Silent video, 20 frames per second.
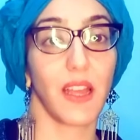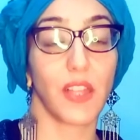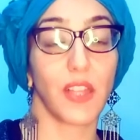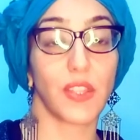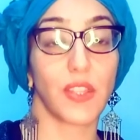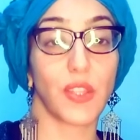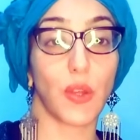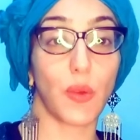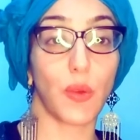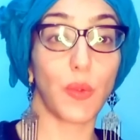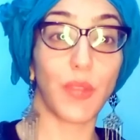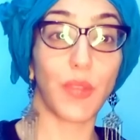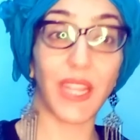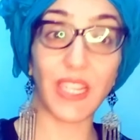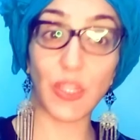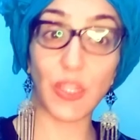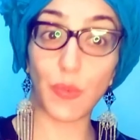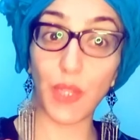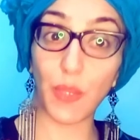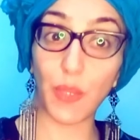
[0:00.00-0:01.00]
So next
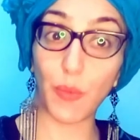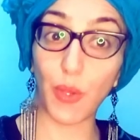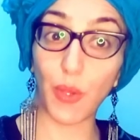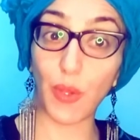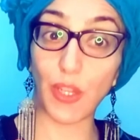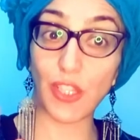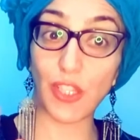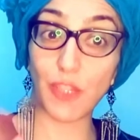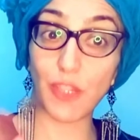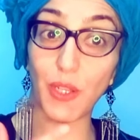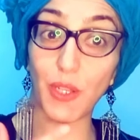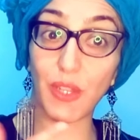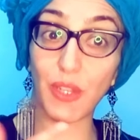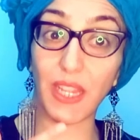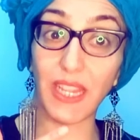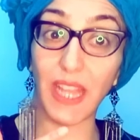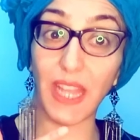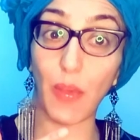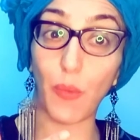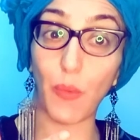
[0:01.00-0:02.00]
week we're going to be looking
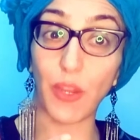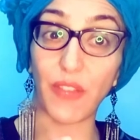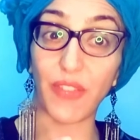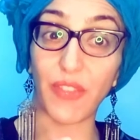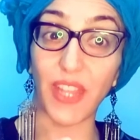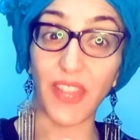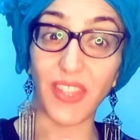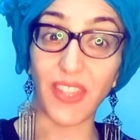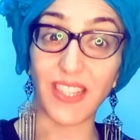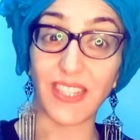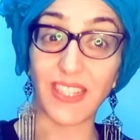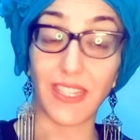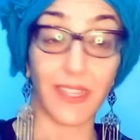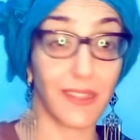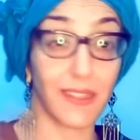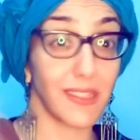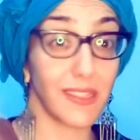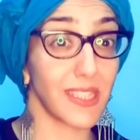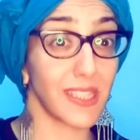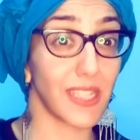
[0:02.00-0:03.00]
at one of the other skills
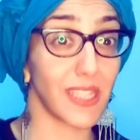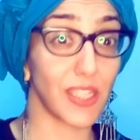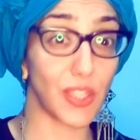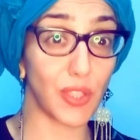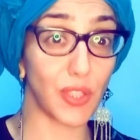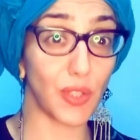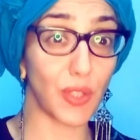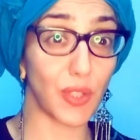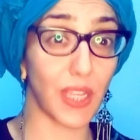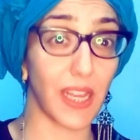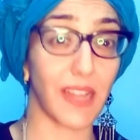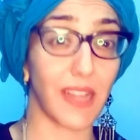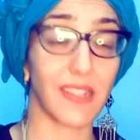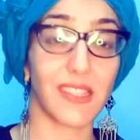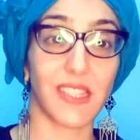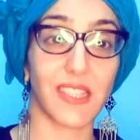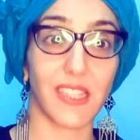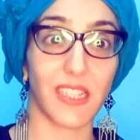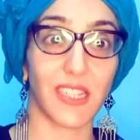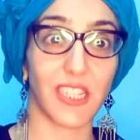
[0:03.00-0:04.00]
that you can
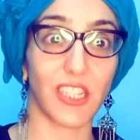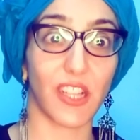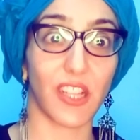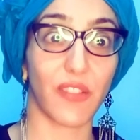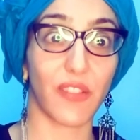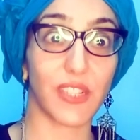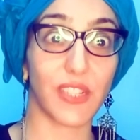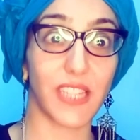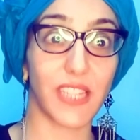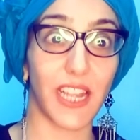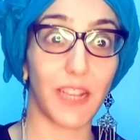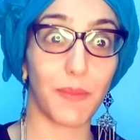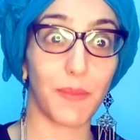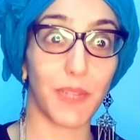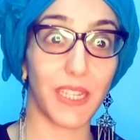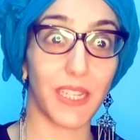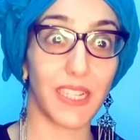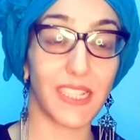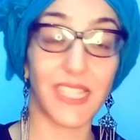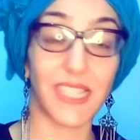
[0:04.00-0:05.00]
study just for 10
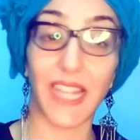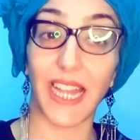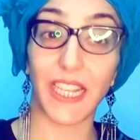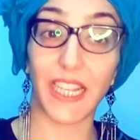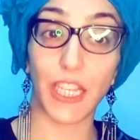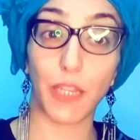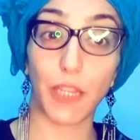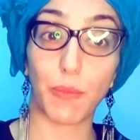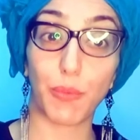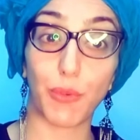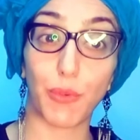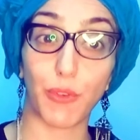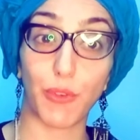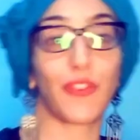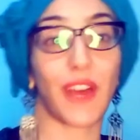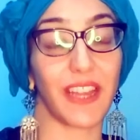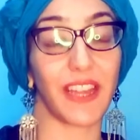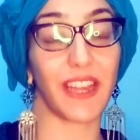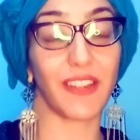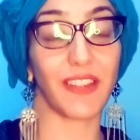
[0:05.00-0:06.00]
minutes and improve.
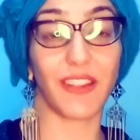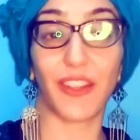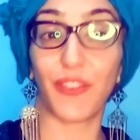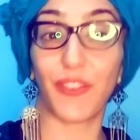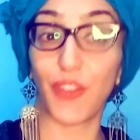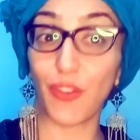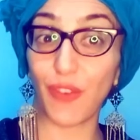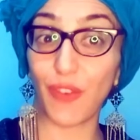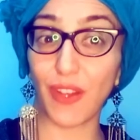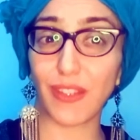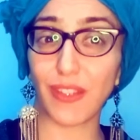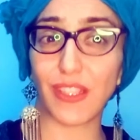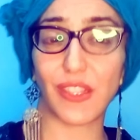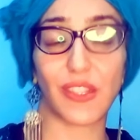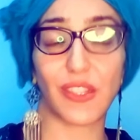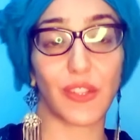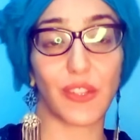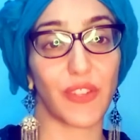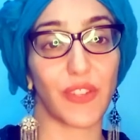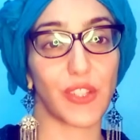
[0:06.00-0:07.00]
If you found this
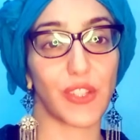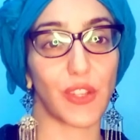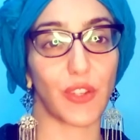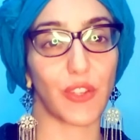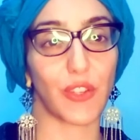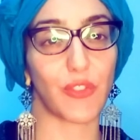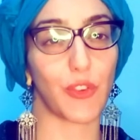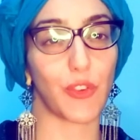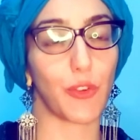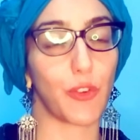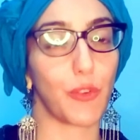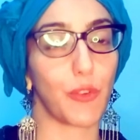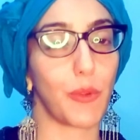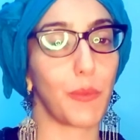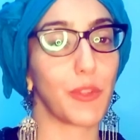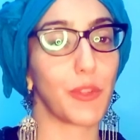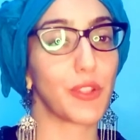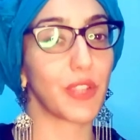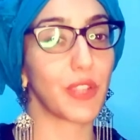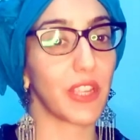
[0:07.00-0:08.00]
video useful, remember
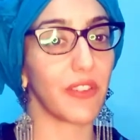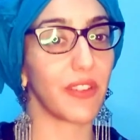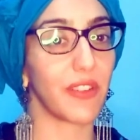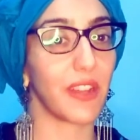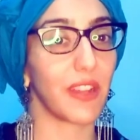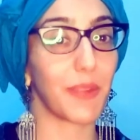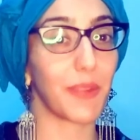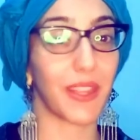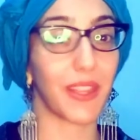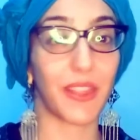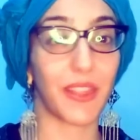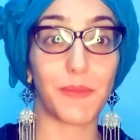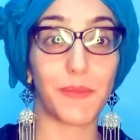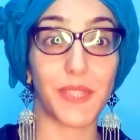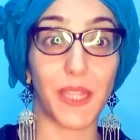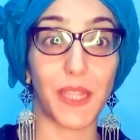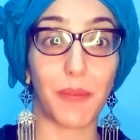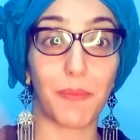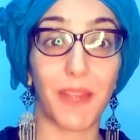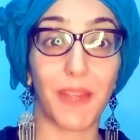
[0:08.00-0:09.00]
to give it a big thumbs
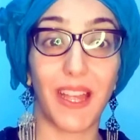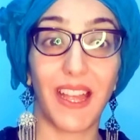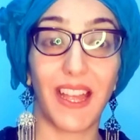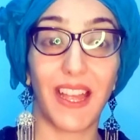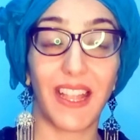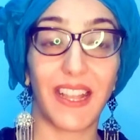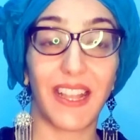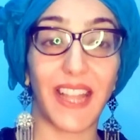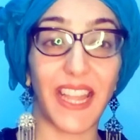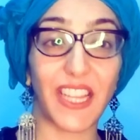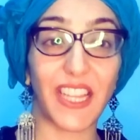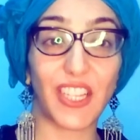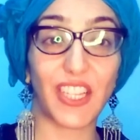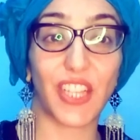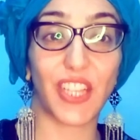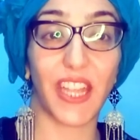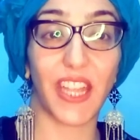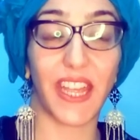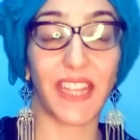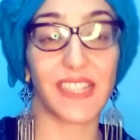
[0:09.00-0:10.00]
up. Like,
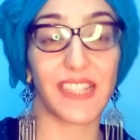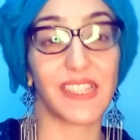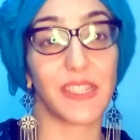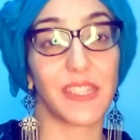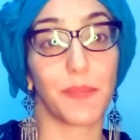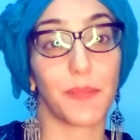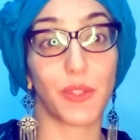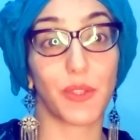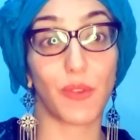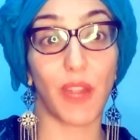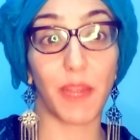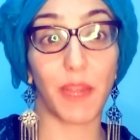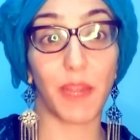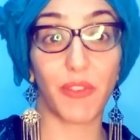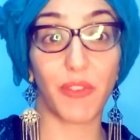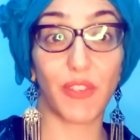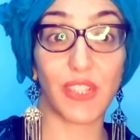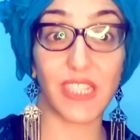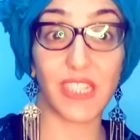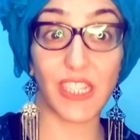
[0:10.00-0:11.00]
share and subscribe if you
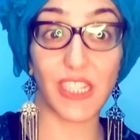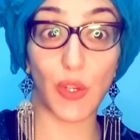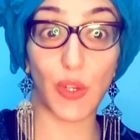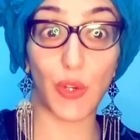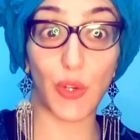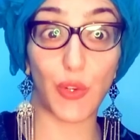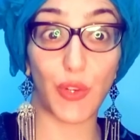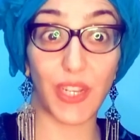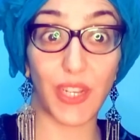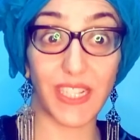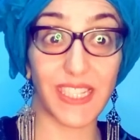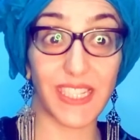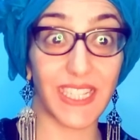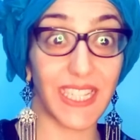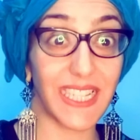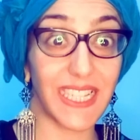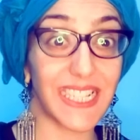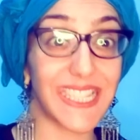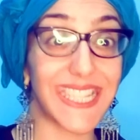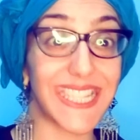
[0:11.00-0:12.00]
didn't already.
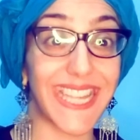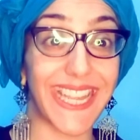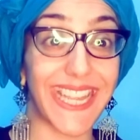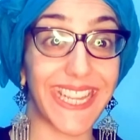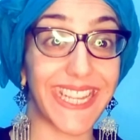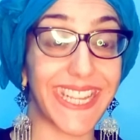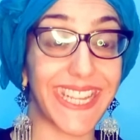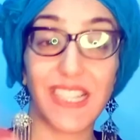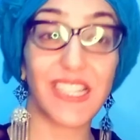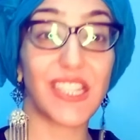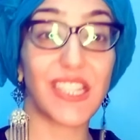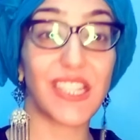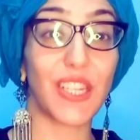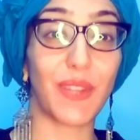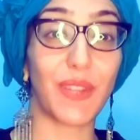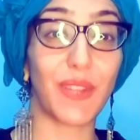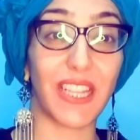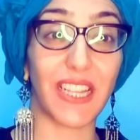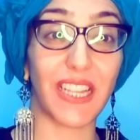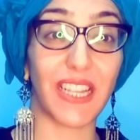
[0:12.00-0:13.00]
Take care. See you in the
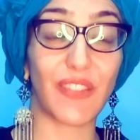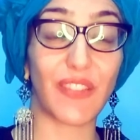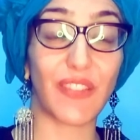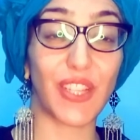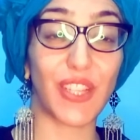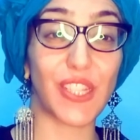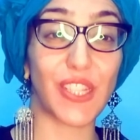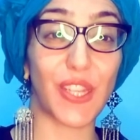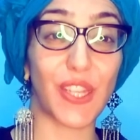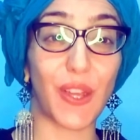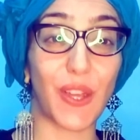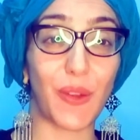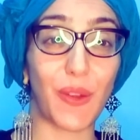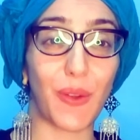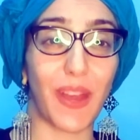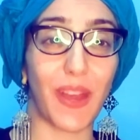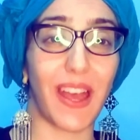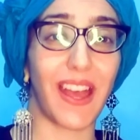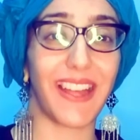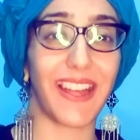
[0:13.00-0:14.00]
next video
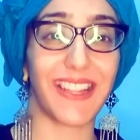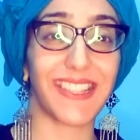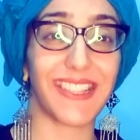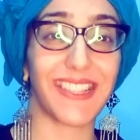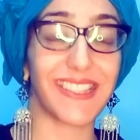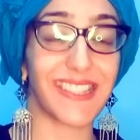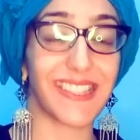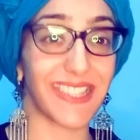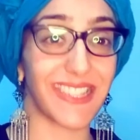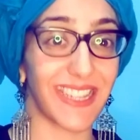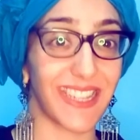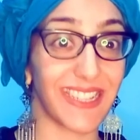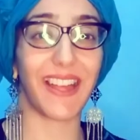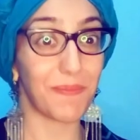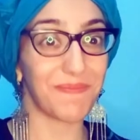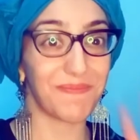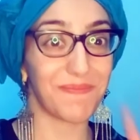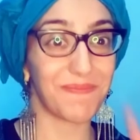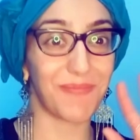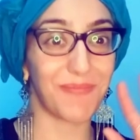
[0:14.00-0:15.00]
and
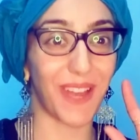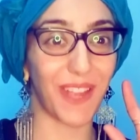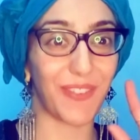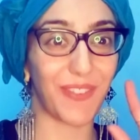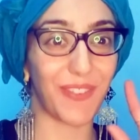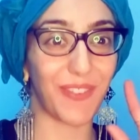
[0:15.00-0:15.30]
bye for